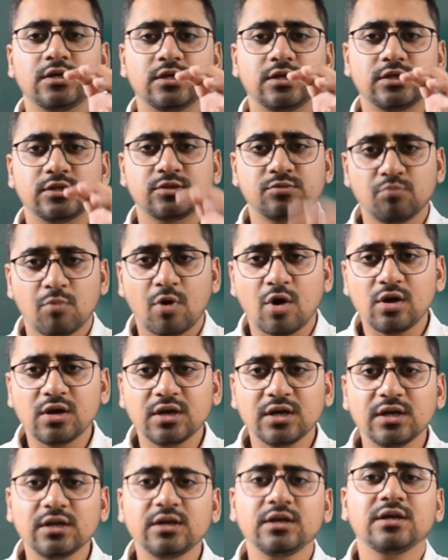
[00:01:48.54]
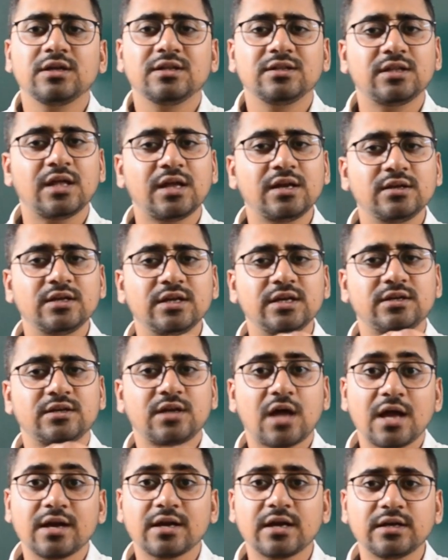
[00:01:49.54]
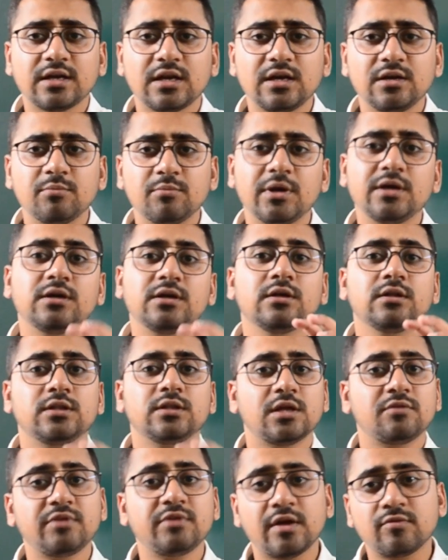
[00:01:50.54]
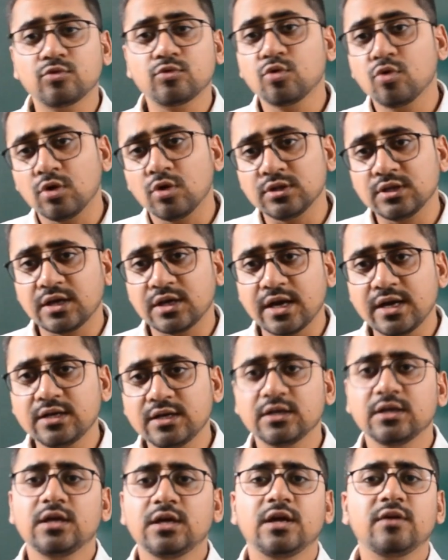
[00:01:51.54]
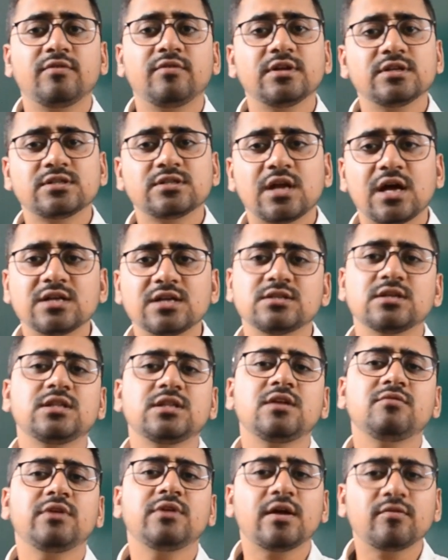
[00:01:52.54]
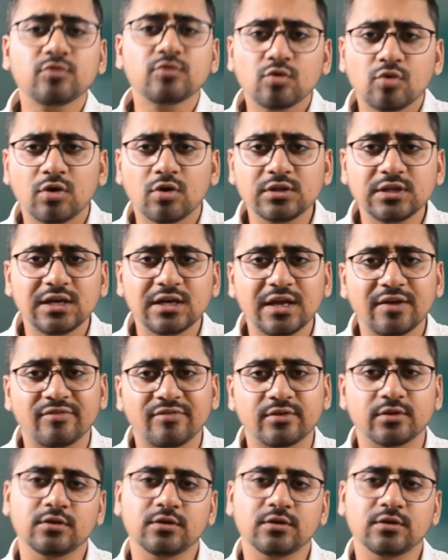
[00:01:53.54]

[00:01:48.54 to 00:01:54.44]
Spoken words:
smaller than the target element, then we have to go on the right. If it is larger, then we have to go on the left.